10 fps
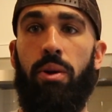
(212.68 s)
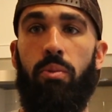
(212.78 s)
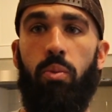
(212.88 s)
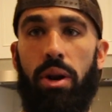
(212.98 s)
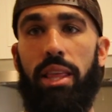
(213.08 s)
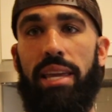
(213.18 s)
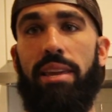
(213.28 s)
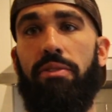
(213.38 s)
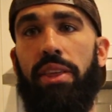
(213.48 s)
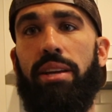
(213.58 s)
One of the
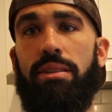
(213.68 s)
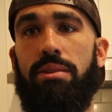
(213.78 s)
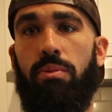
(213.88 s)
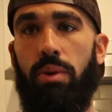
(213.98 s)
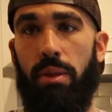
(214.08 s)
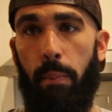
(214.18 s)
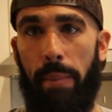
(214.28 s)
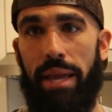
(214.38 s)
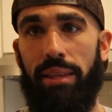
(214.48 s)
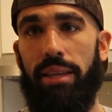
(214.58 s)
key things, one of the
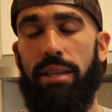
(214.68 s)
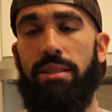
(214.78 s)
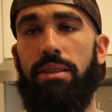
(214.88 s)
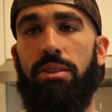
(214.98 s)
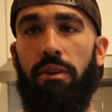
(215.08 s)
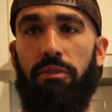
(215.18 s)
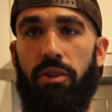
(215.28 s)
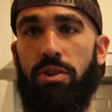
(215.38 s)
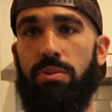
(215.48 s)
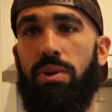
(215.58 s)
main things, the
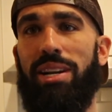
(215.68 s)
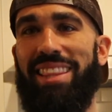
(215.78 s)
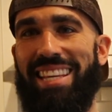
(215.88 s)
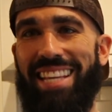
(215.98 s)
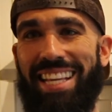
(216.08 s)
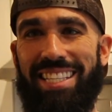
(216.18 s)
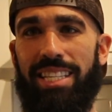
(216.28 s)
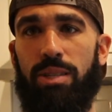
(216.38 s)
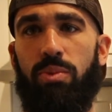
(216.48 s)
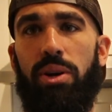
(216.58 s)
first one, the
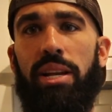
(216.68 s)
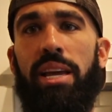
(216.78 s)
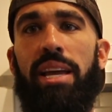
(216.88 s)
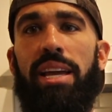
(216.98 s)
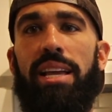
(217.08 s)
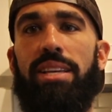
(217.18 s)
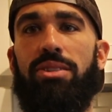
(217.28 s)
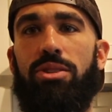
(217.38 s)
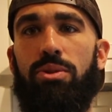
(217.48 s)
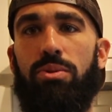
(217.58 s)
easiest one,
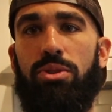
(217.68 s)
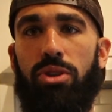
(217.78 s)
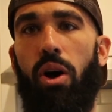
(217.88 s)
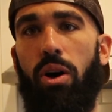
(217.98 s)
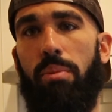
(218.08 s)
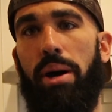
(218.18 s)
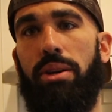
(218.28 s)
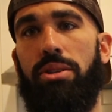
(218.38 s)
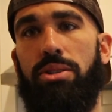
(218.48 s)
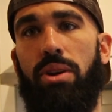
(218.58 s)
is to talk
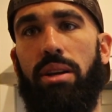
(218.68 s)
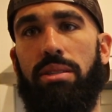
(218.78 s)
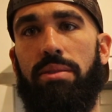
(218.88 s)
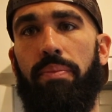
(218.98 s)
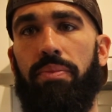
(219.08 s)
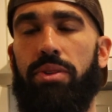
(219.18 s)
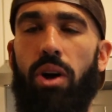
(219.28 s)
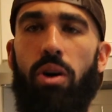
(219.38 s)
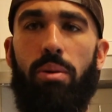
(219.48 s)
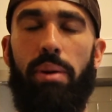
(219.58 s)
about your stress.
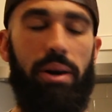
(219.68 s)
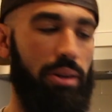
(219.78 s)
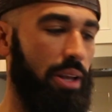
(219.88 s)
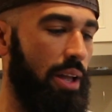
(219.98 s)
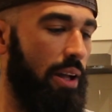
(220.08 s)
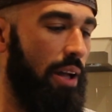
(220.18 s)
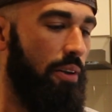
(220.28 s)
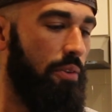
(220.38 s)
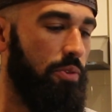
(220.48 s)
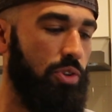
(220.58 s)
Talk about it.
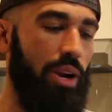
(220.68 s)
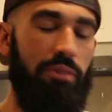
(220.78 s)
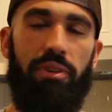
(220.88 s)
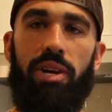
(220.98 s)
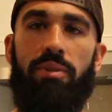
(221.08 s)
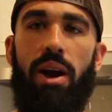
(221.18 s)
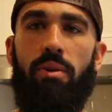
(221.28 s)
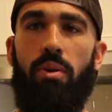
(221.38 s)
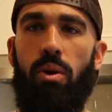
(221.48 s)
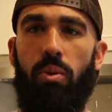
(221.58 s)
Try to figure
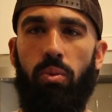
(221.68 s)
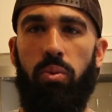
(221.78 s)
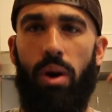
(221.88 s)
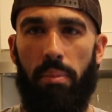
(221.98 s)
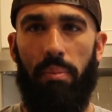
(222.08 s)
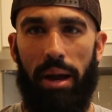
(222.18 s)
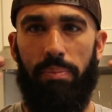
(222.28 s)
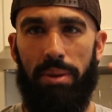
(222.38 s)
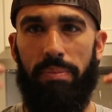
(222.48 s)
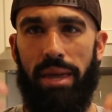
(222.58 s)
out what might
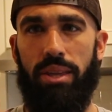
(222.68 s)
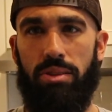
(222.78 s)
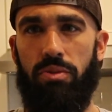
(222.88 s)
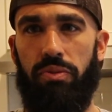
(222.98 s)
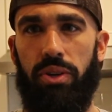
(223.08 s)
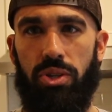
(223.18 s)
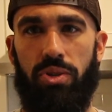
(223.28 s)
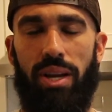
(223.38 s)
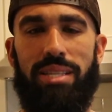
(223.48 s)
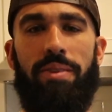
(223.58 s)
be making you feel
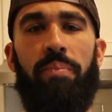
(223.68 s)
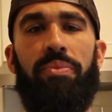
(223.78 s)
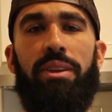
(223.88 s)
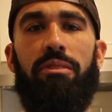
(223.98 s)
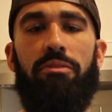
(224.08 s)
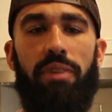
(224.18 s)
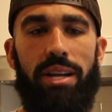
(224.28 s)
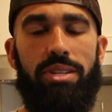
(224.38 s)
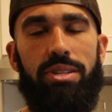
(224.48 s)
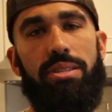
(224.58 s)
stressed.
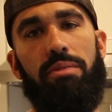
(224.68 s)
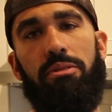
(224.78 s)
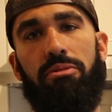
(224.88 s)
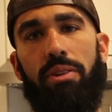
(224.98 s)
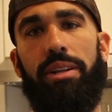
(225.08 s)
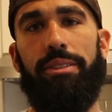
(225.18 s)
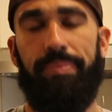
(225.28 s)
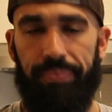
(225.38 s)
Find yourself a friend